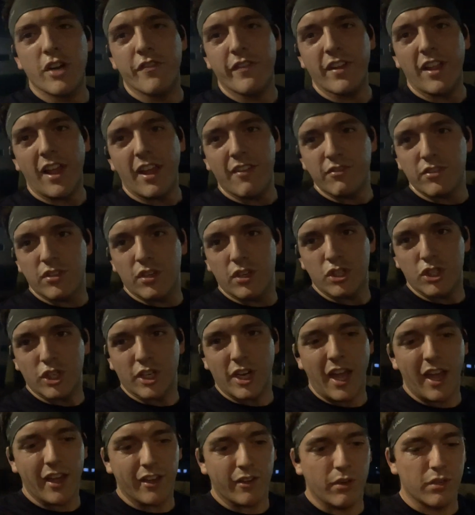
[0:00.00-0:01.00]
of our life to
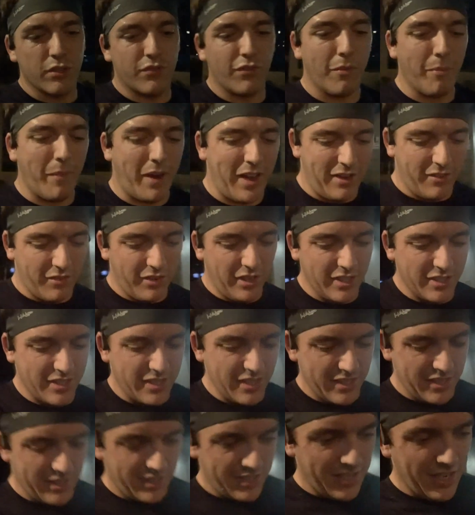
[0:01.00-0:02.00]
Chicago is for many
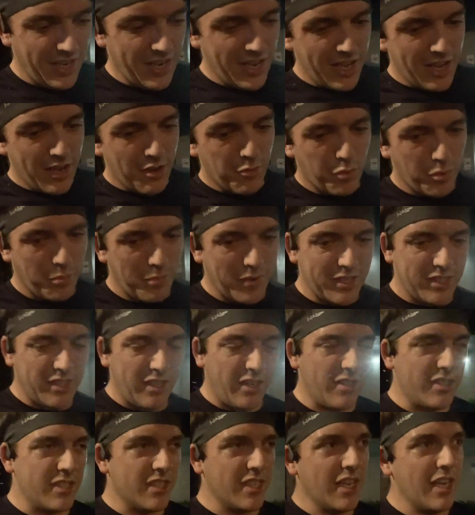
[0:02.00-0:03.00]
reasons. We miss our
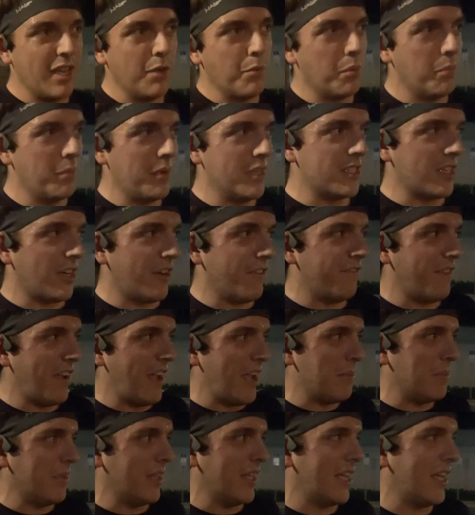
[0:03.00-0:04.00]
city, we miss our
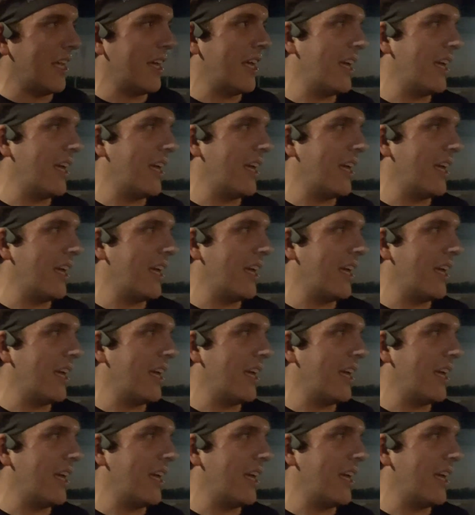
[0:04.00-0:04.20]
family.